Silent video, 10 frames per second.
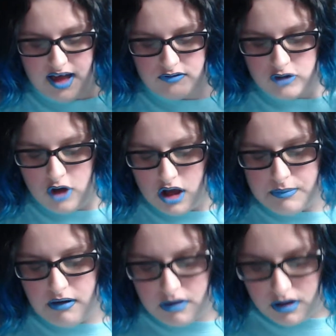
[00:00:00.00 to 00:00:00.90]
Talk
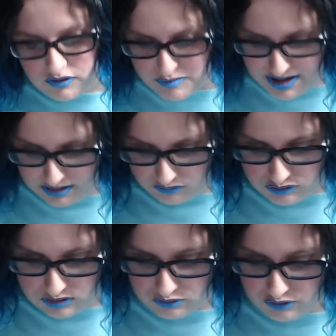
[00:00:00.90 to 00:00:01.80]
about cosmetics. Do
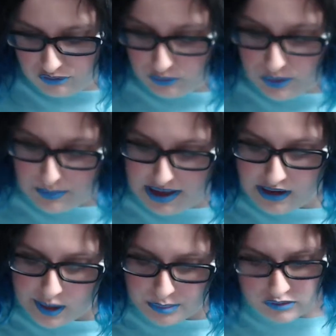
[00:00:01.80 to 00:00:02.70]
you choose to wear
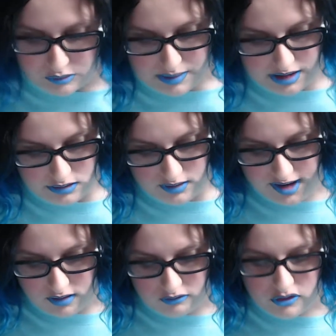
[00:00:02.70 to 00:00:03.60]
makeup? Do you paint your
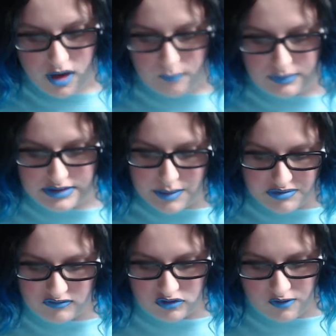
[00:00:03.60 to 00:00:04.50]
nails? What types
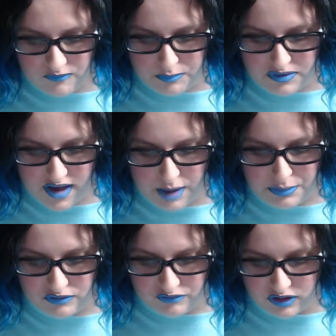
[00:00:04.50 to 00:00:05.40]
of soaps and
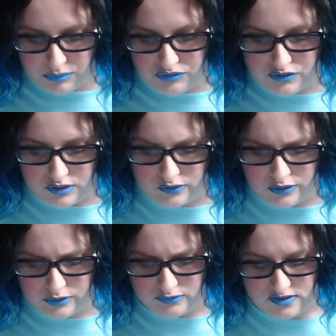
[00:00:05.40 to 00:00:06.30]
perfumes do you
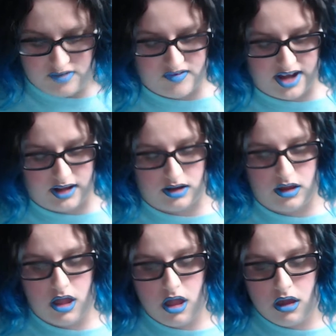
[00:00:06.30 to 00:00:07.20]
use, if any?
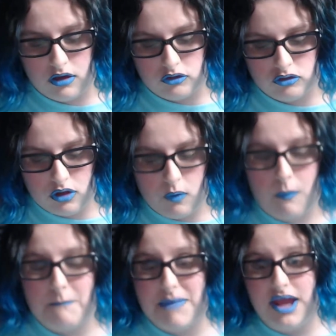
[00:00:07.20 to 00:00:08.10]

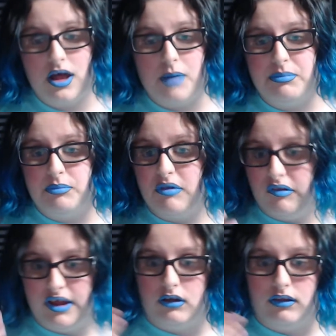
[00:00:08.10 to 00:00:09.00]
So, makeup,
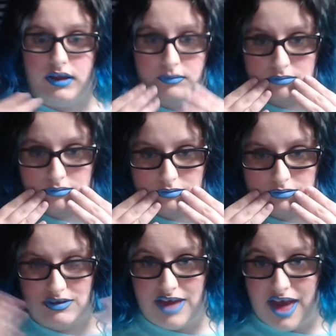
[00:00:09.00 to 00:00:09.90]
clearly,
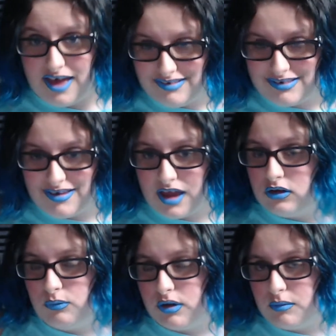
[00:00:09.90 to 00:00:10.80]
yes, I
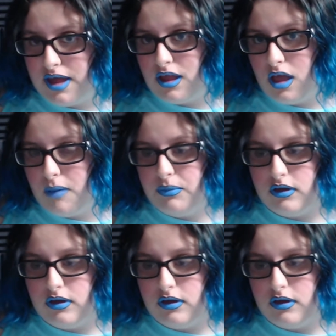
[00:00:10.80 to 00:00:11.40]
do wear makeup.